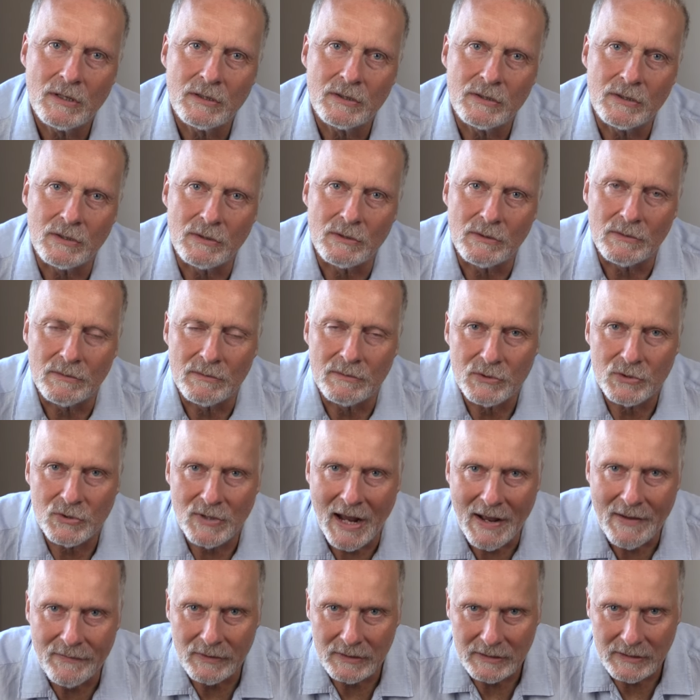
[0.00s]
You
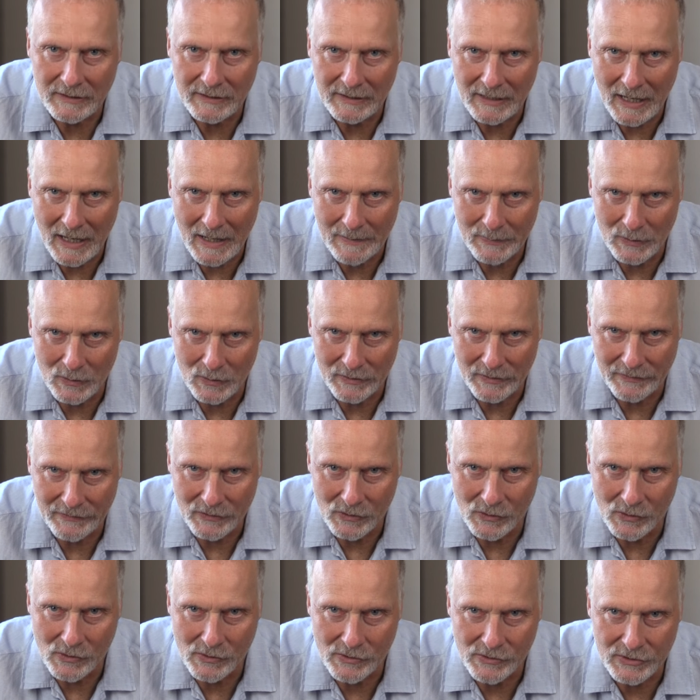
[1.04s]
travel to the airport, of
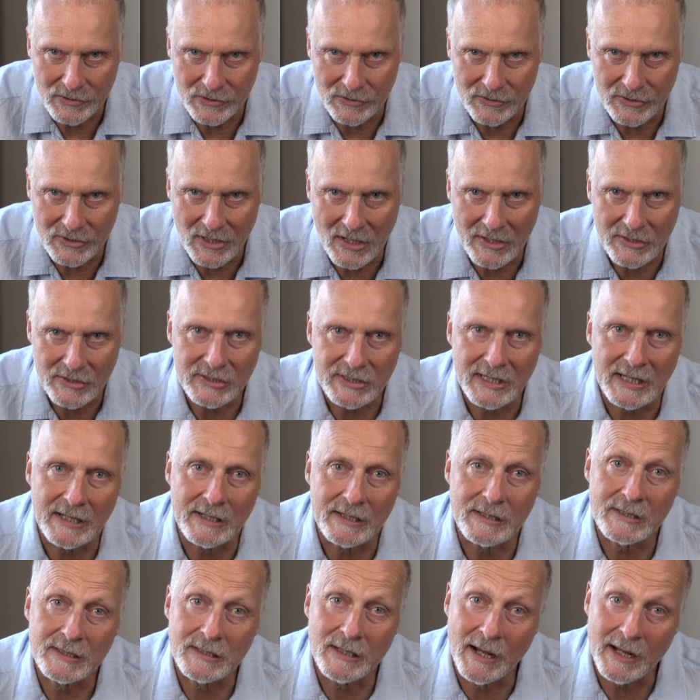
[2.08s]
course. You start
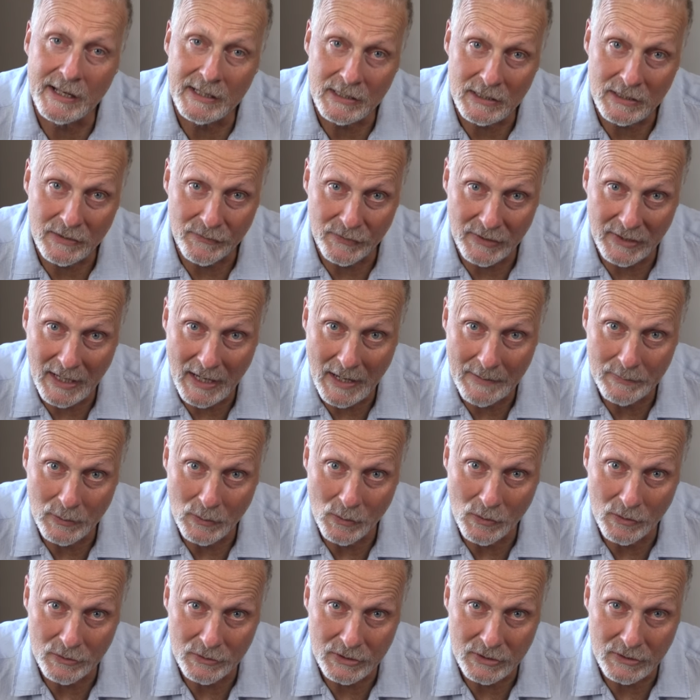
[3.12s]
seeing signs for the
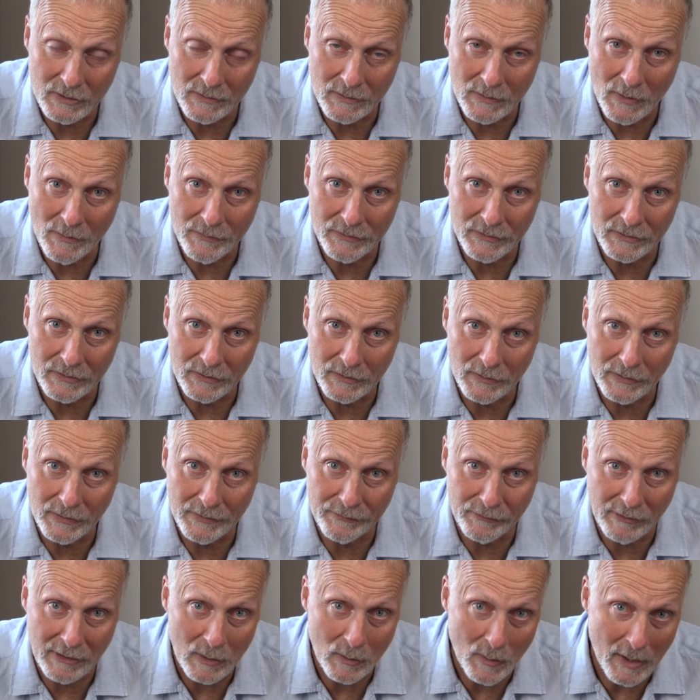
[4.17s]
airport on the
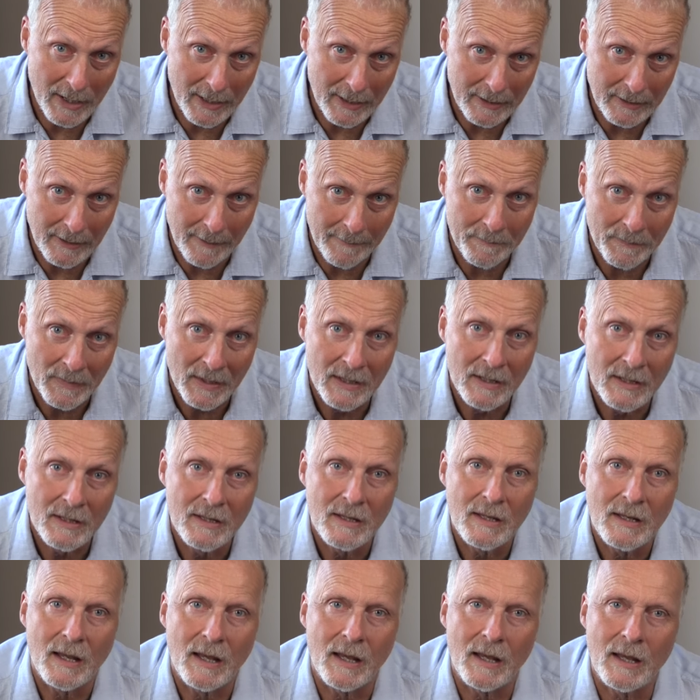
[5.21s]
freeway. You
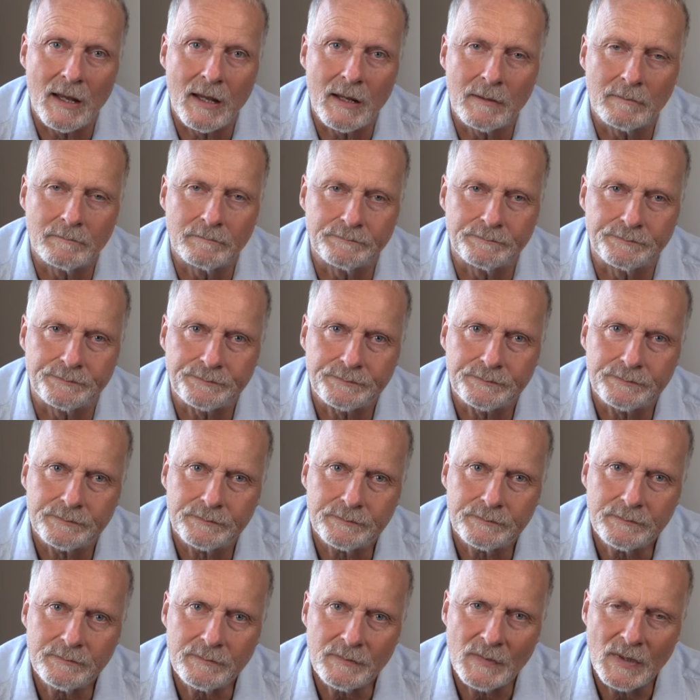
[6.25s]
know,
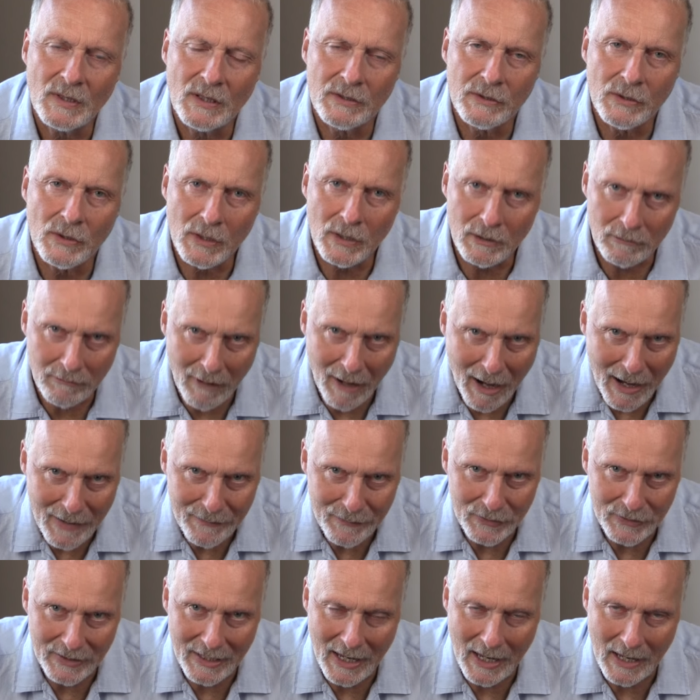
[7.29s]
you'll
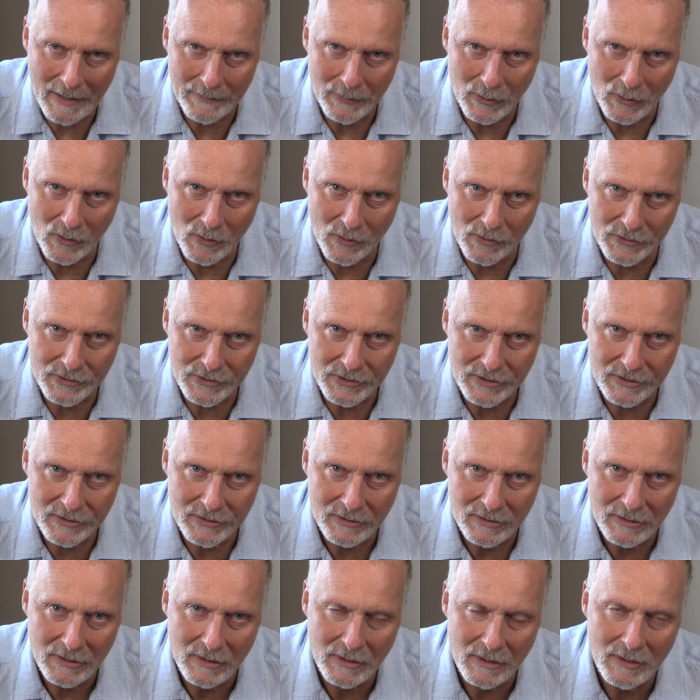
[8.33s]
arrive at the
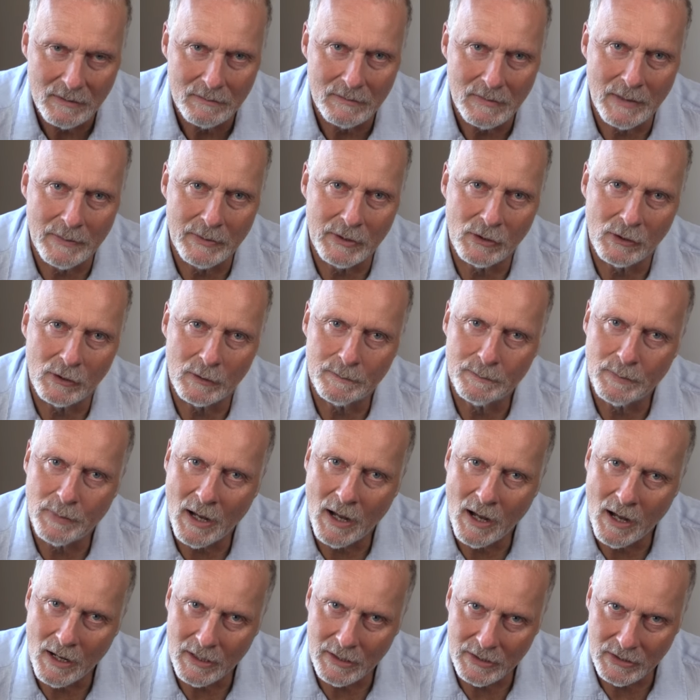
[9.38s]
airport. Maybe you'll
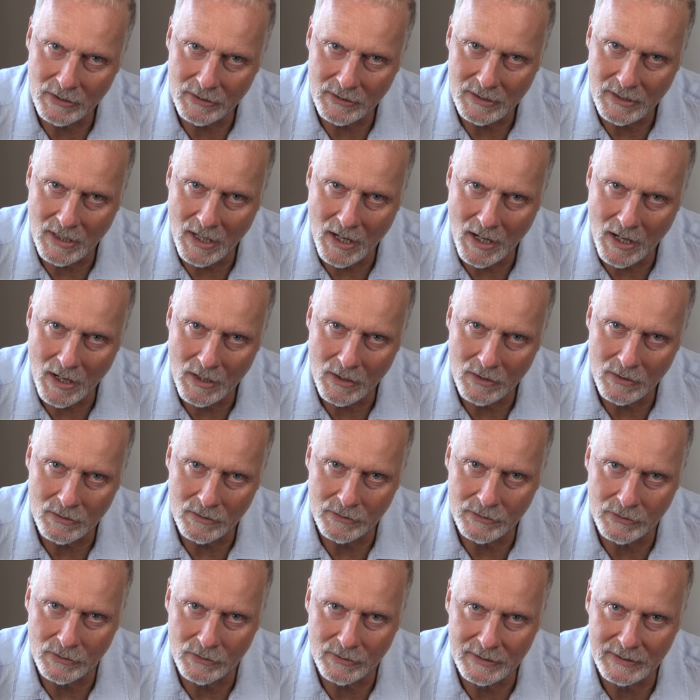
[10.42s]
park your car
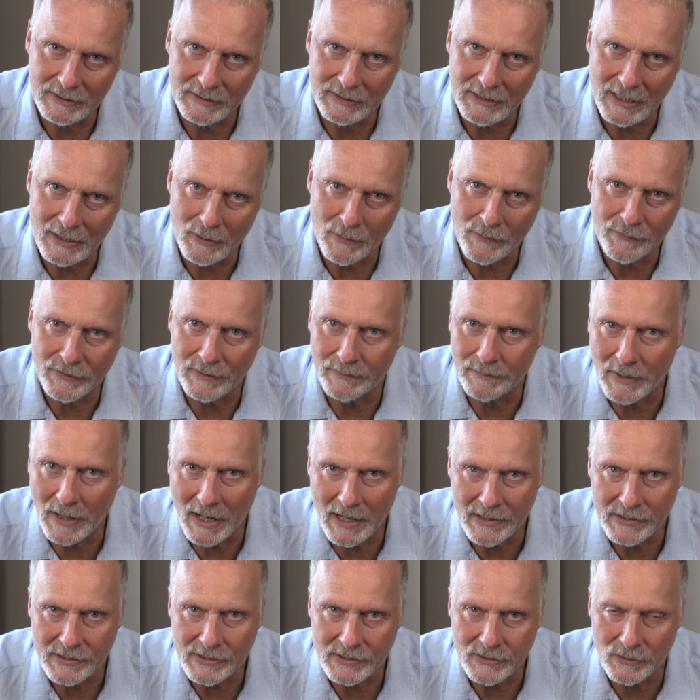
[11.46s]
or you'll get off the
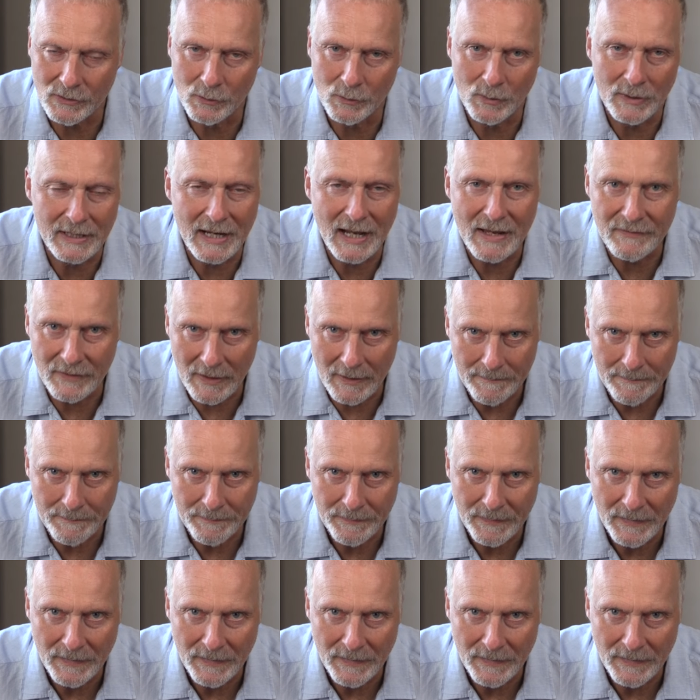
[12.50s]
bus or whatever.